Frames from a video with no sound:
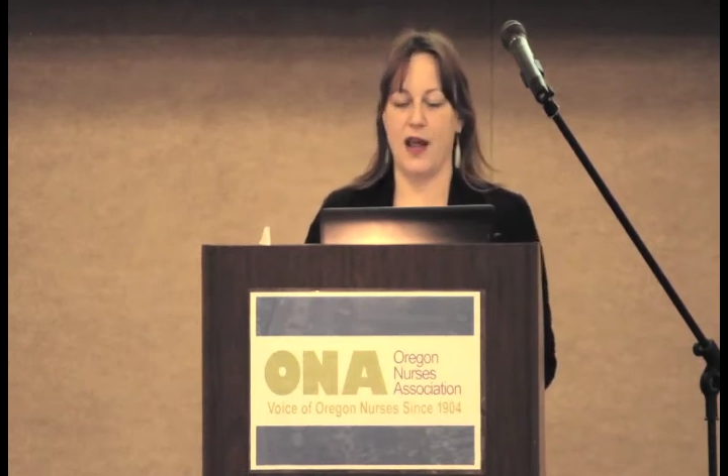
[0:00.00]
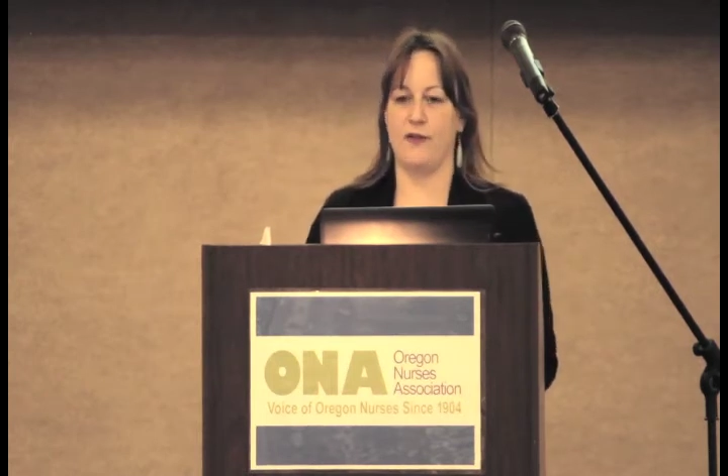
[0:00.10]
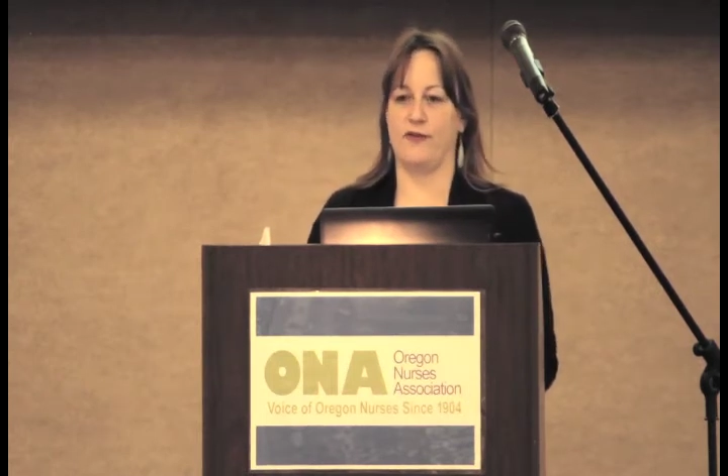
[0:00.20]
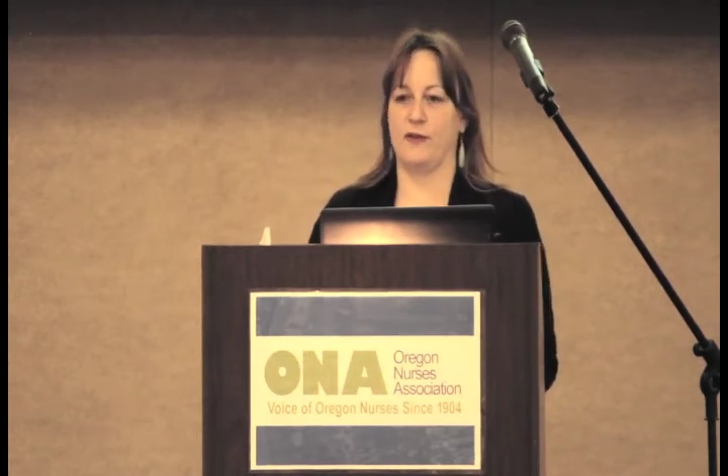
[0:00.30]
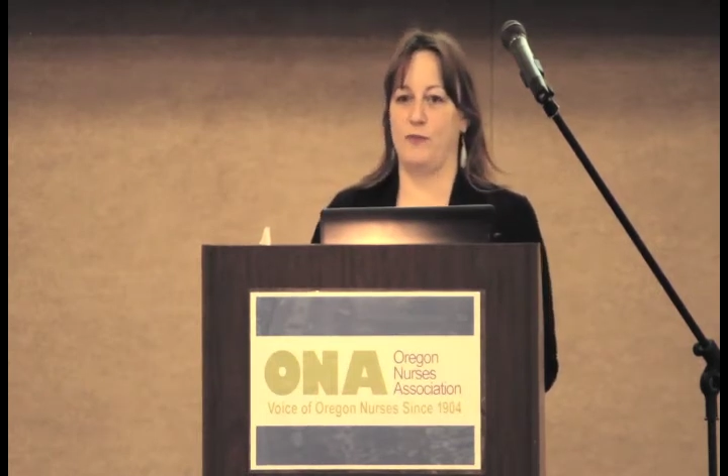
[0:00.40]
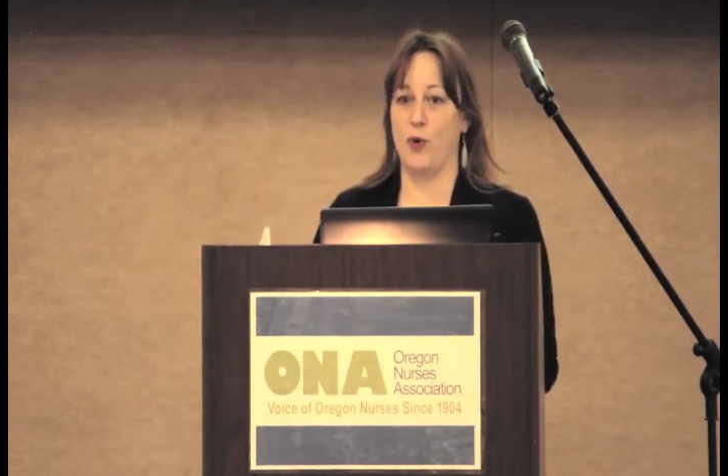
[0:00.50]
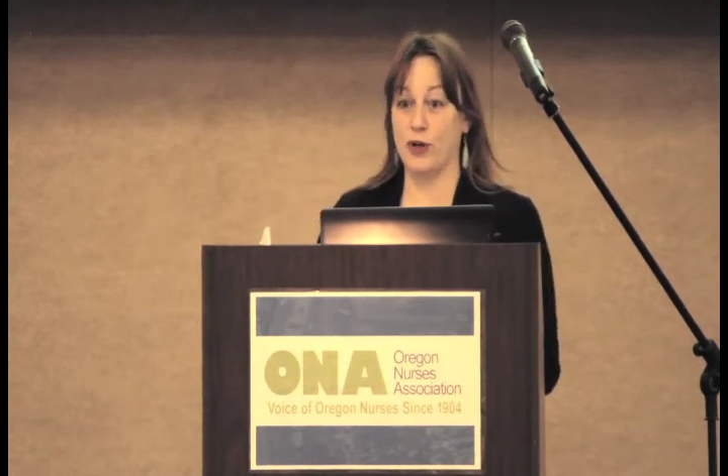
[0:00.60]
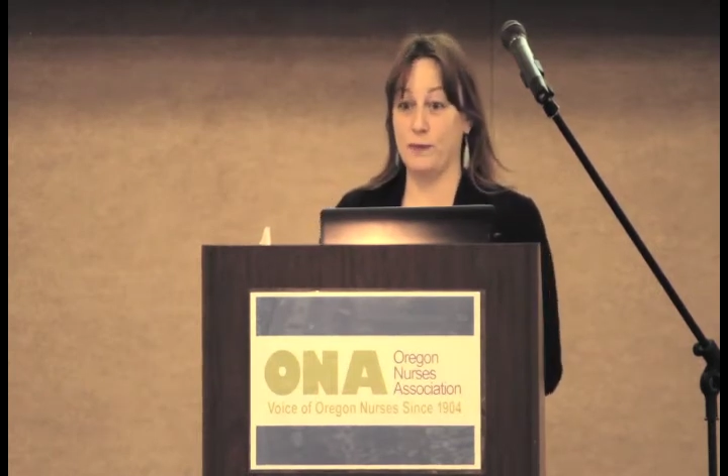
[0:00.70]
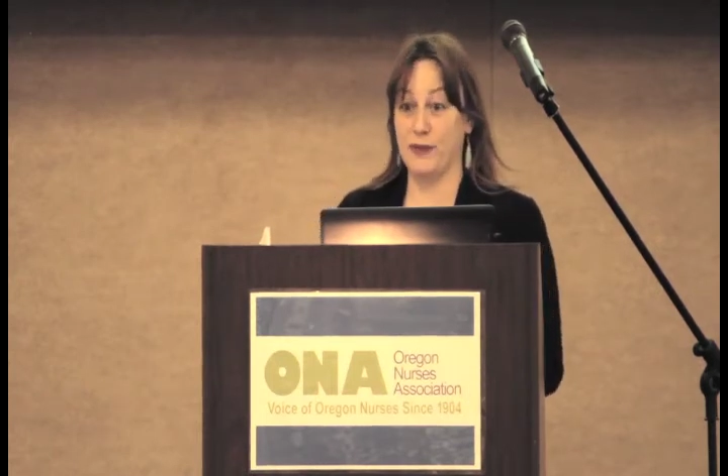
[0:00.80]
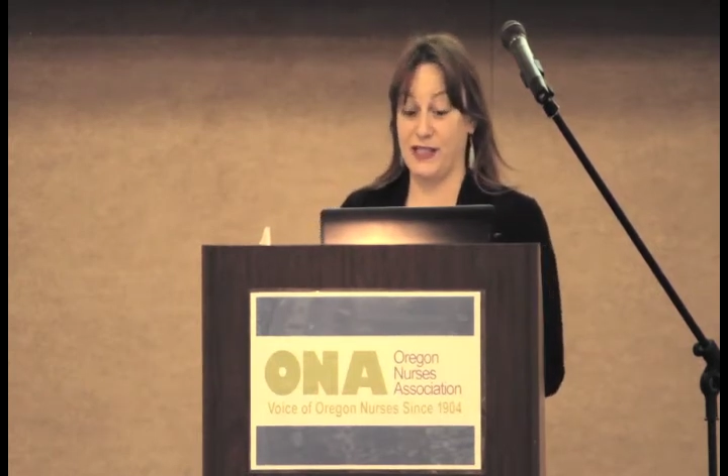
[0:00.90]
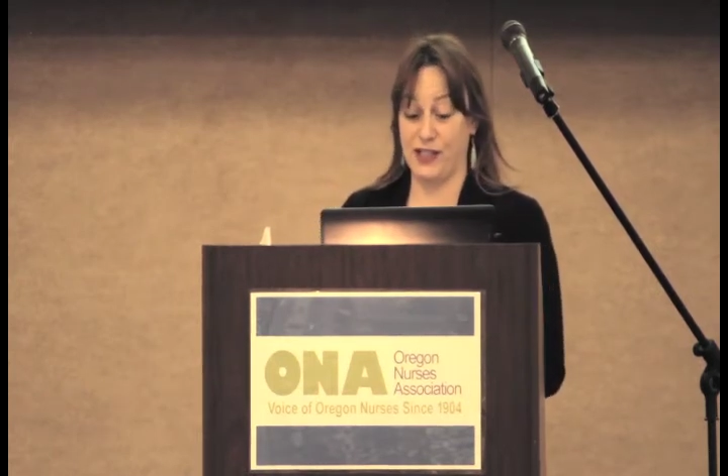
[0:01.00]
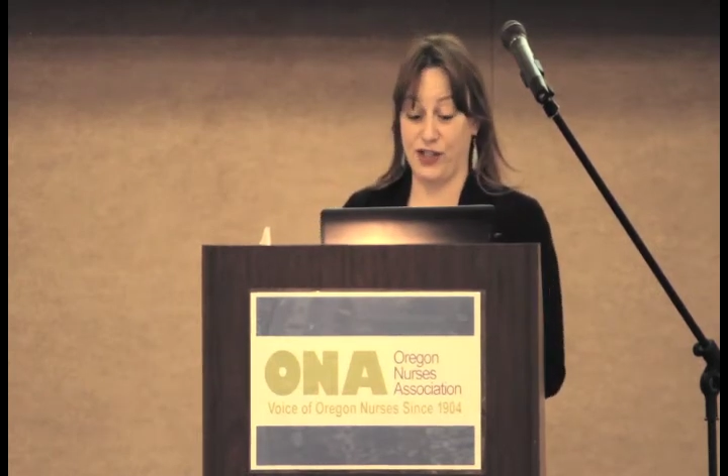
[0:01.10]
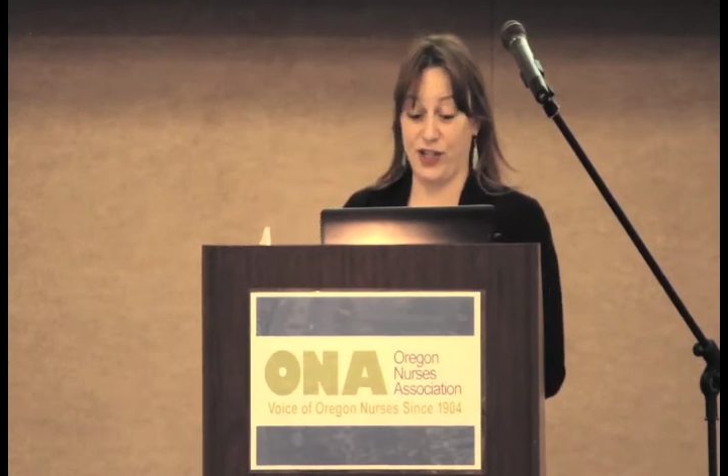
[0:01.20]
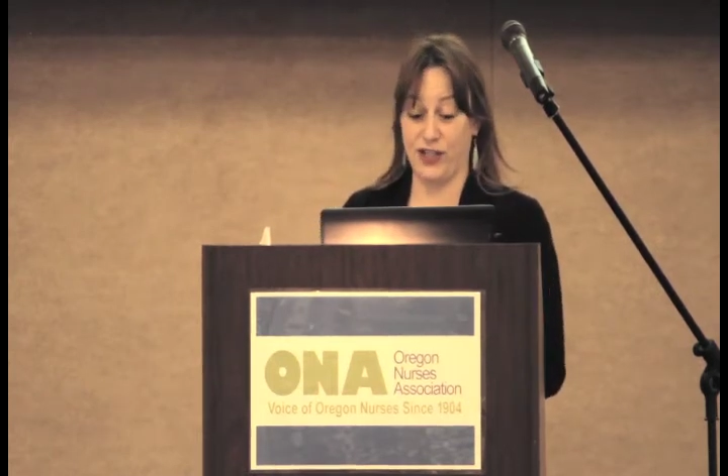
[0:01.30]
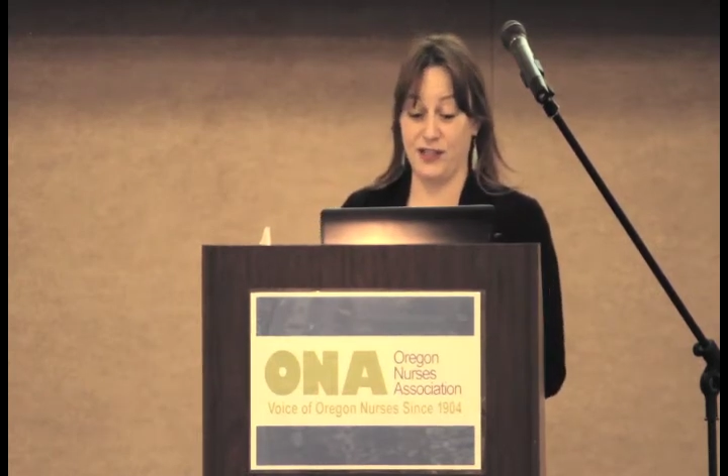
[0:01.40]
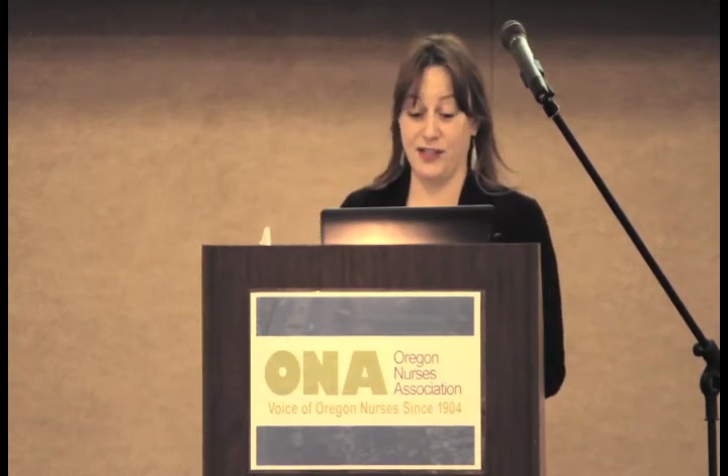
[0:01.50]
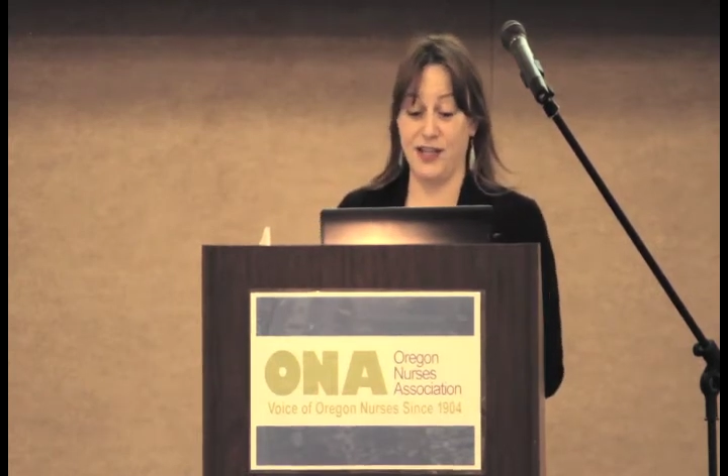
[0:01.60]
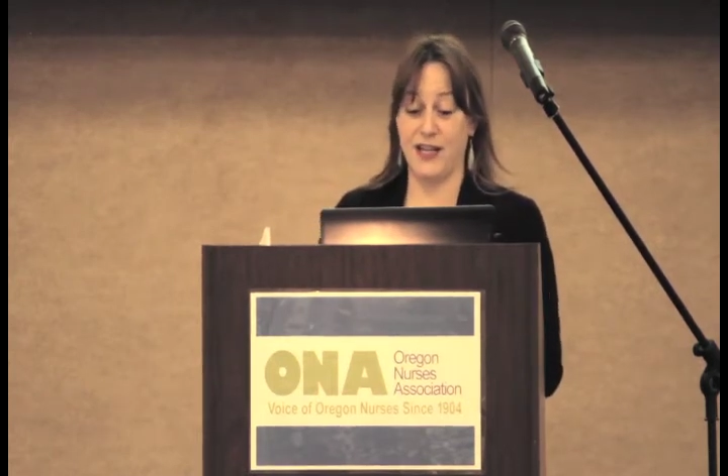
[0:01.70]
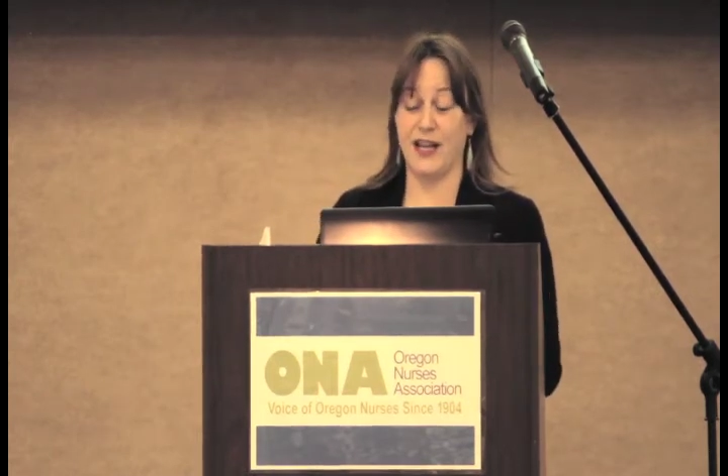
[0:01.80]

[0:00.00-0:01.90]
every board position,